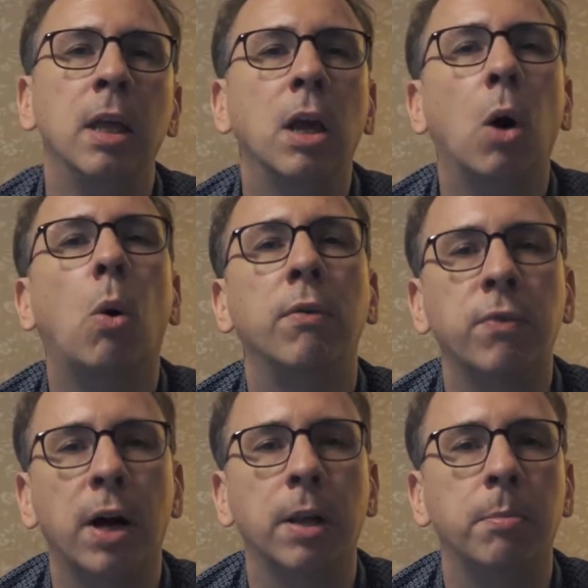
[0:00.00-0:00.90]
go off
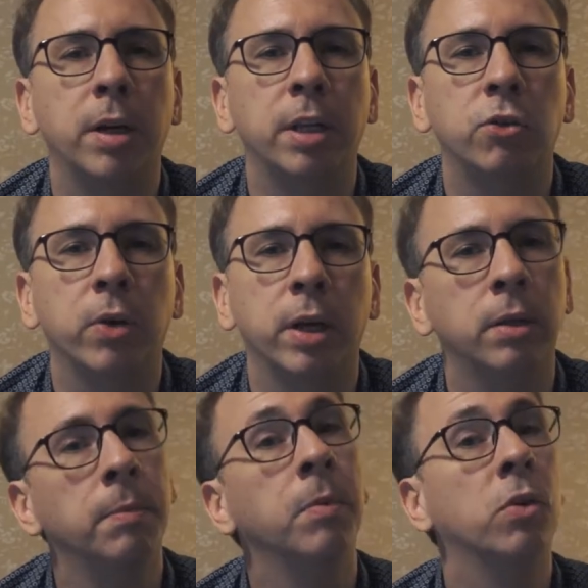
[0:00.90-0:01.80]
on a bunny
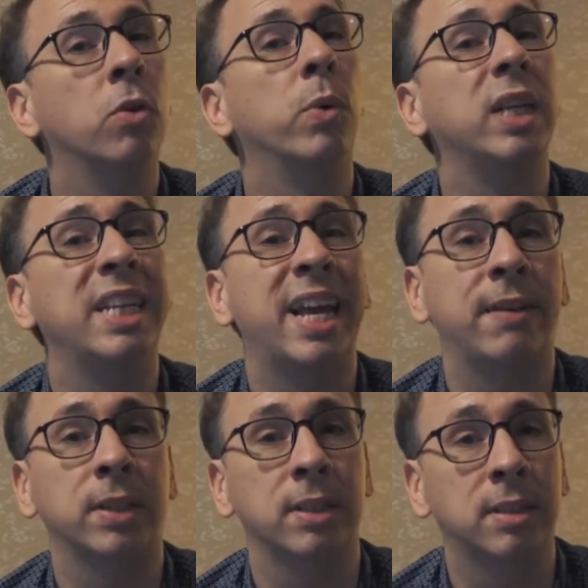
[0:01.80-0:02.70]
trail, so we didn't
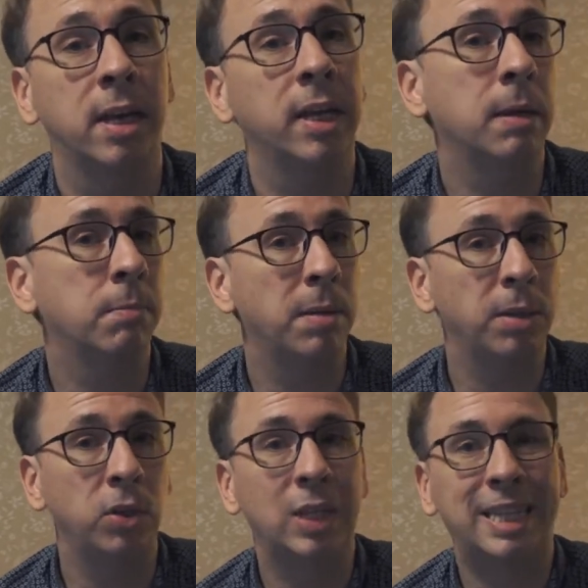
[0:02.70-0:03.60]
have to study. Maybe
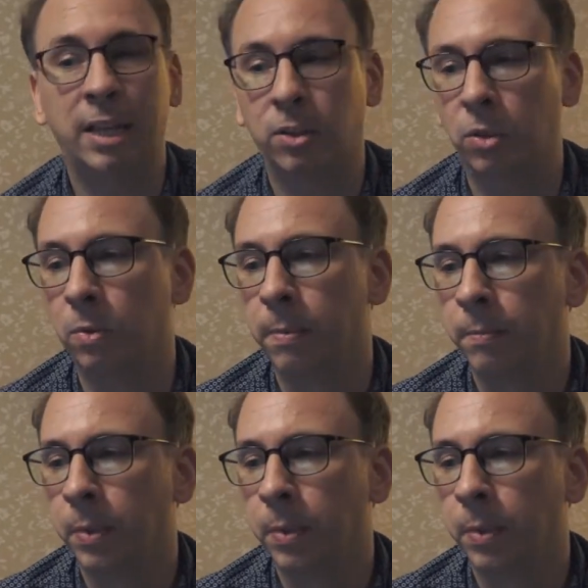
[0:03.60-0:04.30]
you did that too.